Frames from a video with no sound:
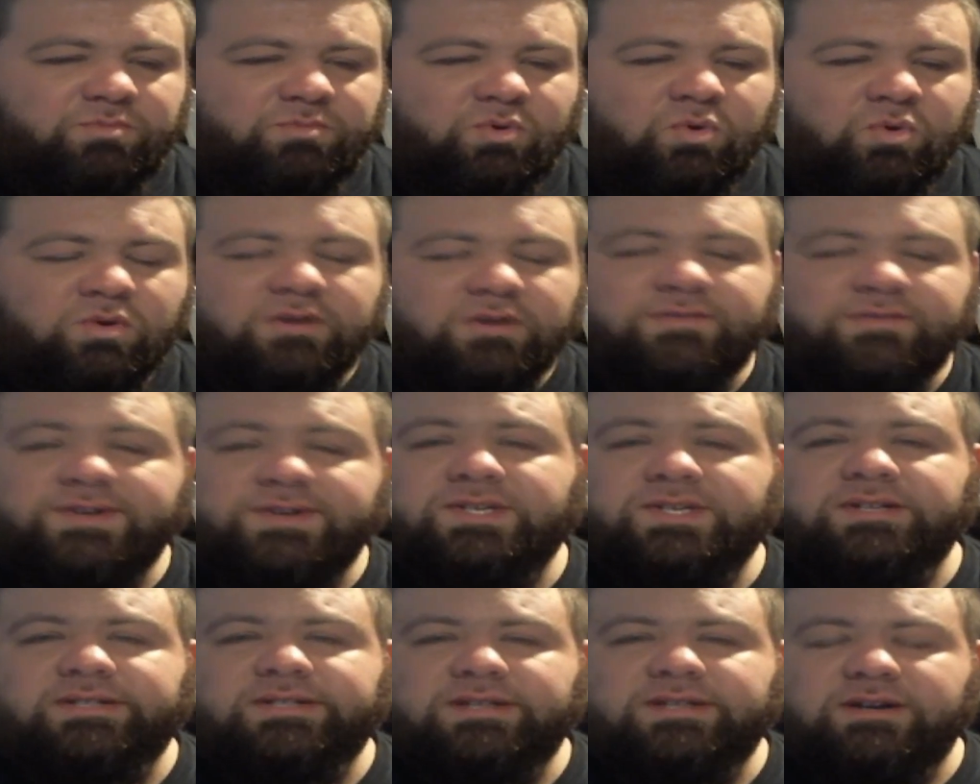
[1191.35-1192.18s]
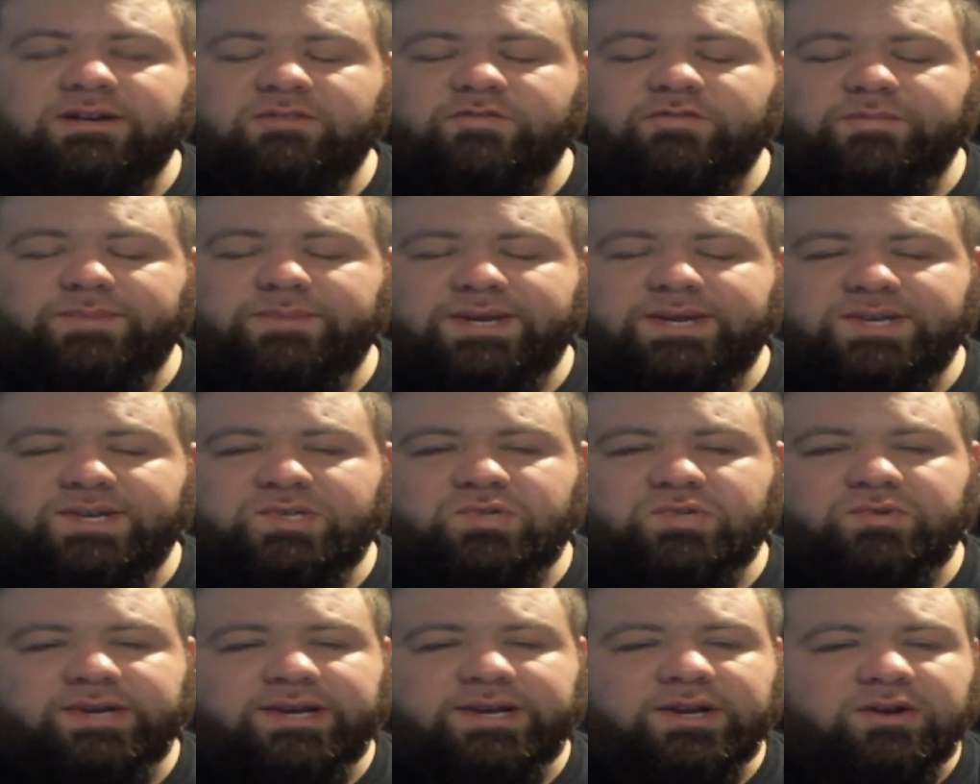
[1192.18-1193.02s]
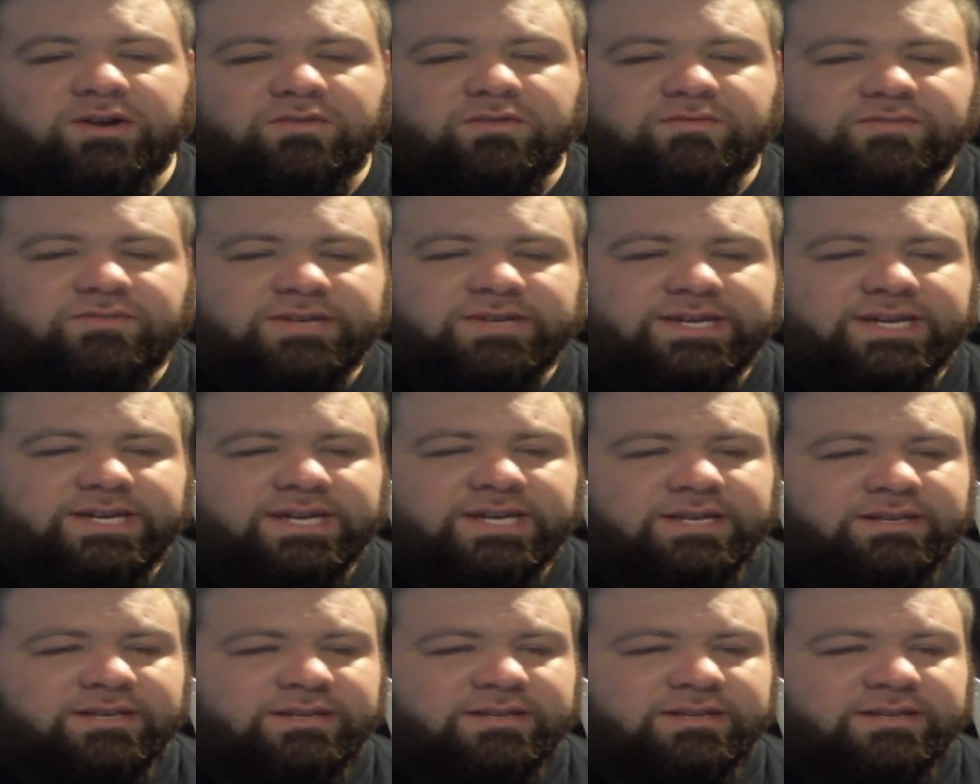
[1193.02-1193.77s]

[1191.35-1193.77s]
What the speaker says: all of us can learn from history, and hopefully